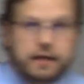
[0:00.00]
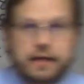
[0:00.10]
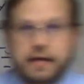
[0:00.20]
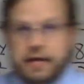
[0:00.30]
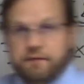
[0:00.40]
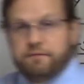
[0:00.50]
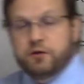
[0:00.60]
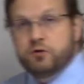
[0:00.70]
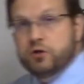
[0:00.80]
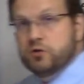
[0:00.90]
If
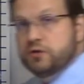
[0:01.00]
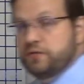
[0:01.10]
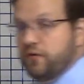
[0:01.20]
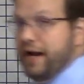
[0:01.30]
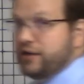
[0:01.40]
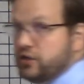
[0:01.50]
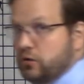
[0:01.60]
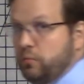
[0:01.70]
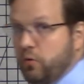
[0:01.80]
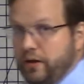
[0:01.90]
you use
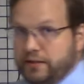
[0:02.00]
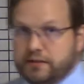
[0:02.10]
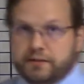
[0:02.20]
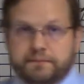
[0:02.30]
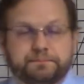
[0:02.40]
fractional points,